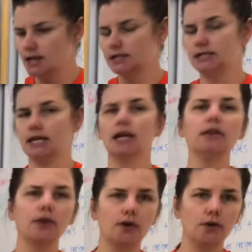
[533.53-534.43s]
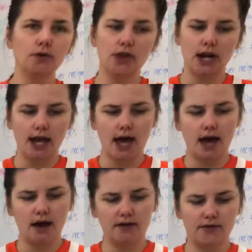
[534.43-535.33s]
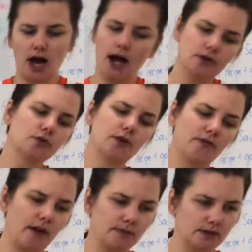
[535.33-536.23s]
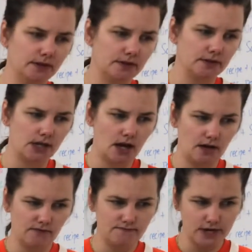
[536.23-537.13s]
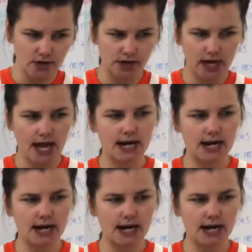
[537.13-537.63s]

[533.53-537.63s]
Say though that I have 125 milliliters of milk